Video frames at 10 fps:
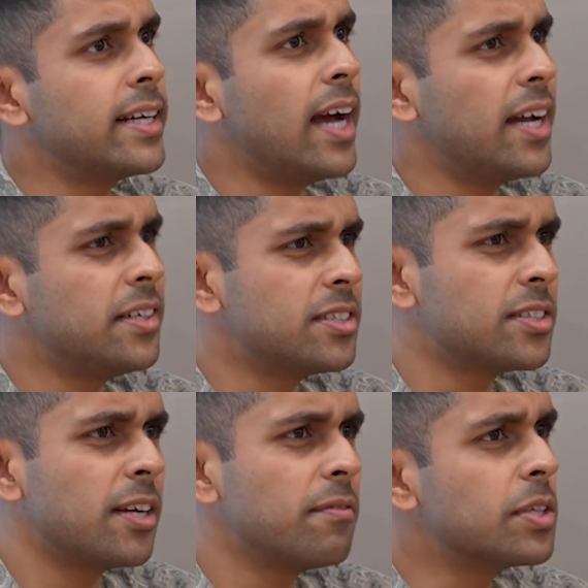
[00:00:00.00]
had
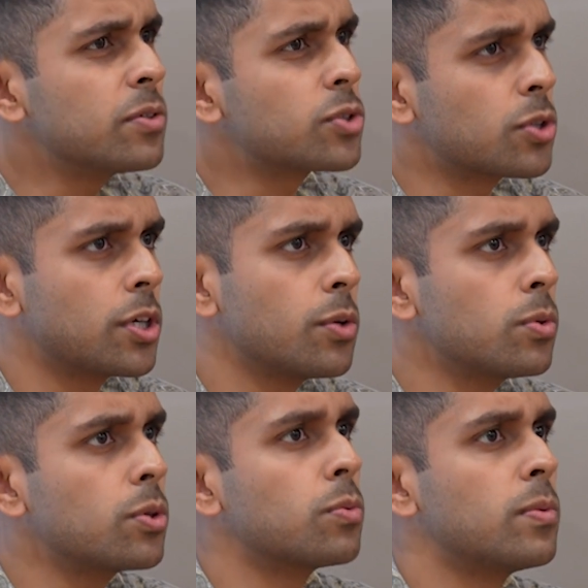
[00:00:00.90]
its revenue
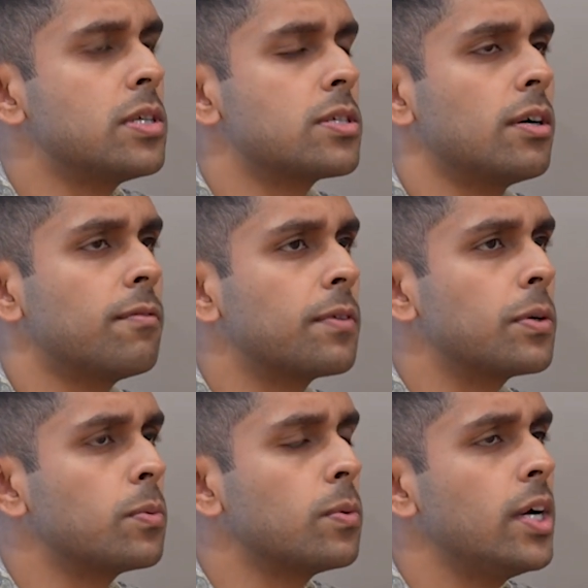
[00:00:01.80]
skewed towards a
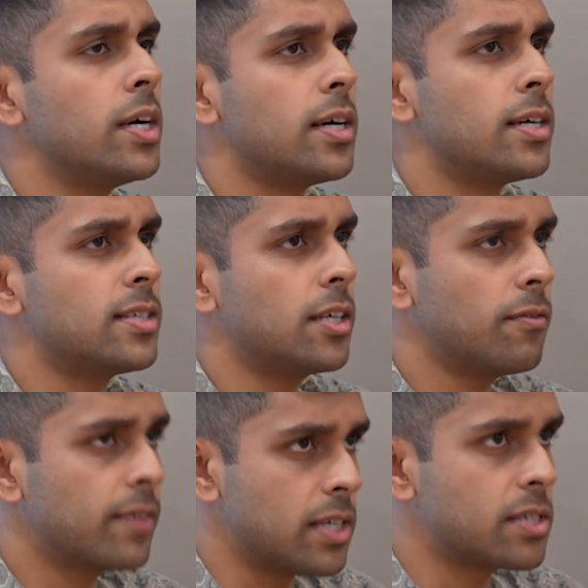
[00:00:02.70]
few
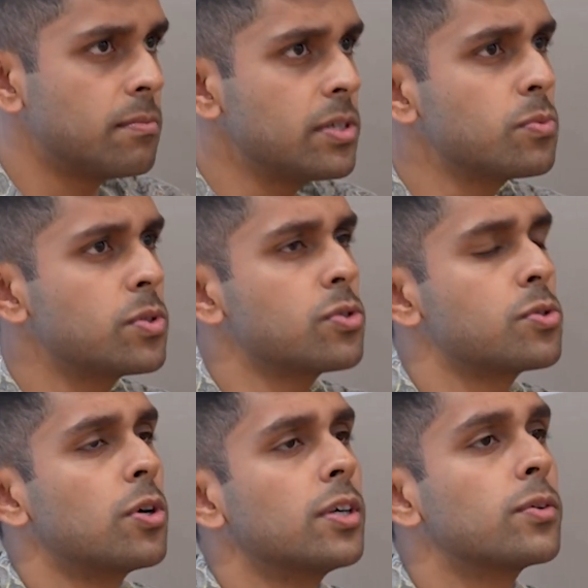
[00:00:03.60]
set of customers, which
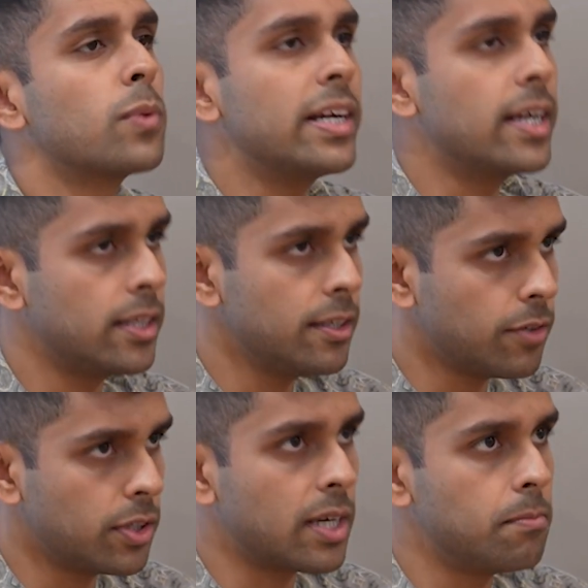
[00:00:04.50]
was not quite healthy
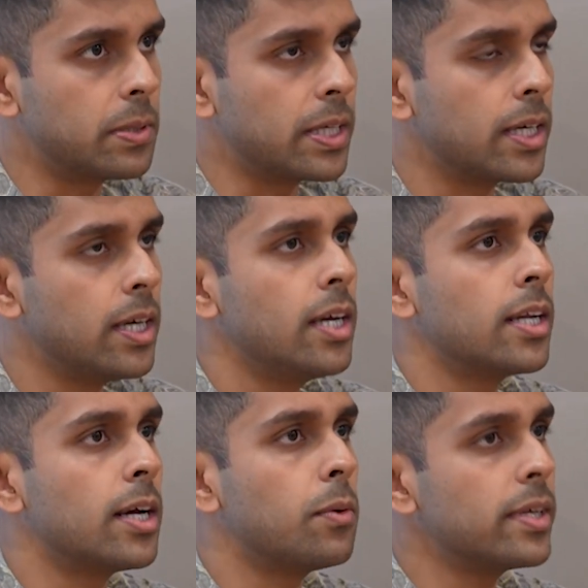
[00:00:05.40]
for the company.
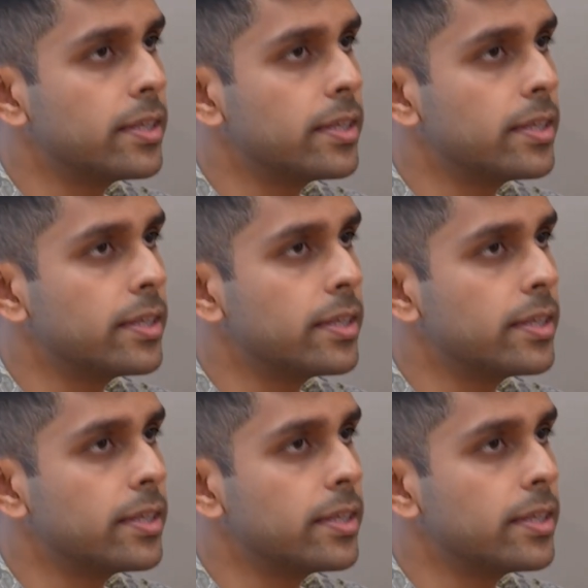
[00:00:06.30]
Now, in